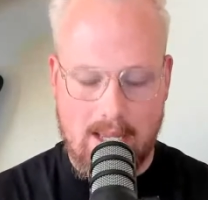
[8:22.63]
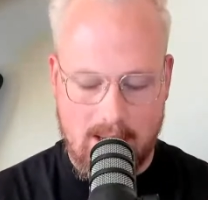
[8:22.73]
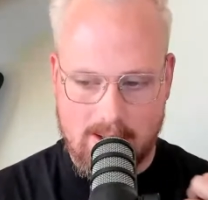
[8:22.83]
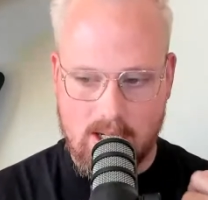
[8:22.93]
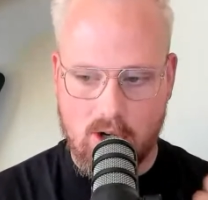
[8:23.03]
I
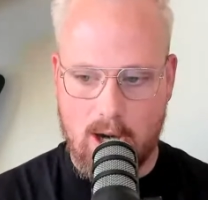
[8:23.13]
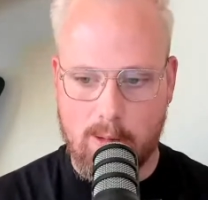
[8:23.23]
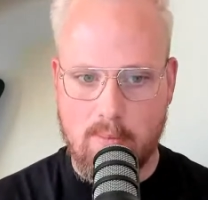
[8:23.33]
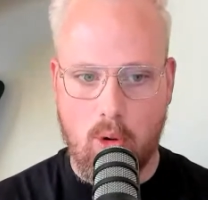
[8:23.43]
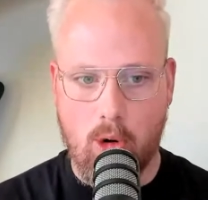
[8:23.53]
think is
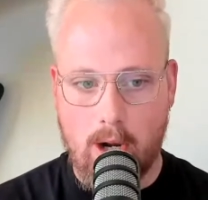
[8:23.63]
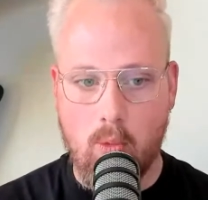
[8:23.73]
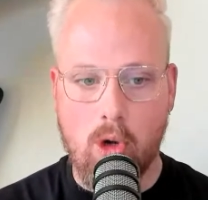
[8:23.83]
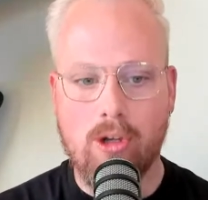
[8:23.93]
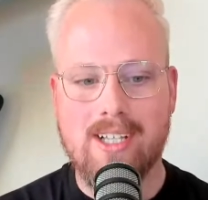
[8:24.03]
incredibly important
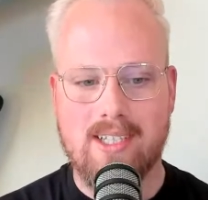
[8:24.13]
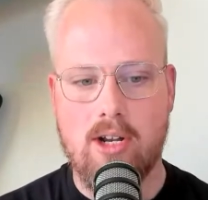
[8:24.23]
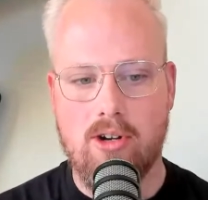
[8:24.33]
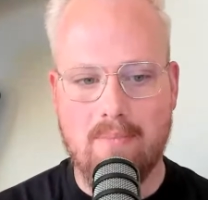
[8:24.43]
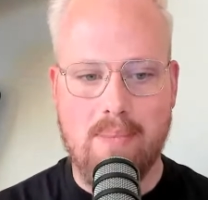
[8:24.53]
and will
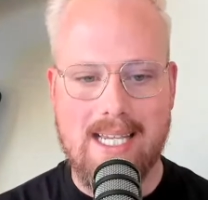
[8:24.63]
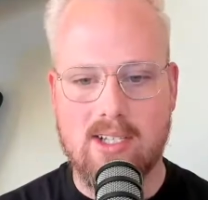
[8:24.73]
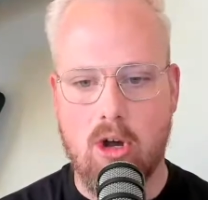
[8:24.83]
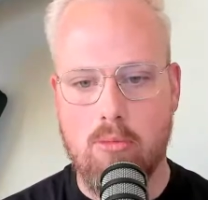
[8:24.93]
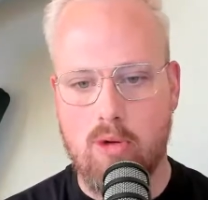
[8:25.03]
continue to be
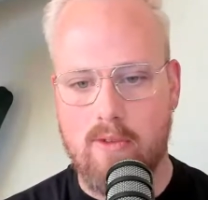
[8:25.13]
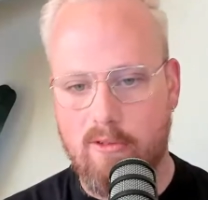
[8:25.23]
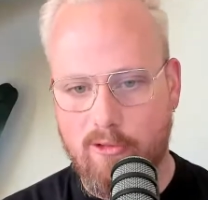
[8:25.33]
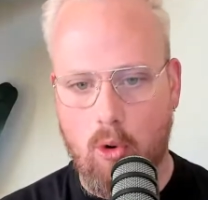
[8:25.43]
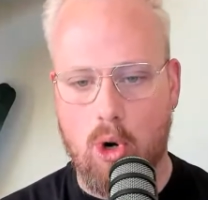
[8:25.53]
so moving
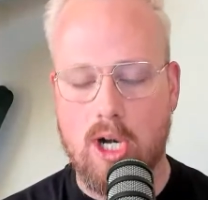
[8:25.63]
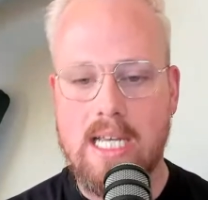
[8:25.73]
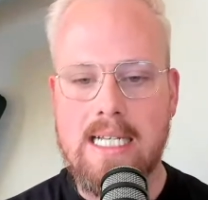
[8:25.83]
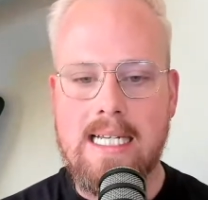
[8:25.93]
forward.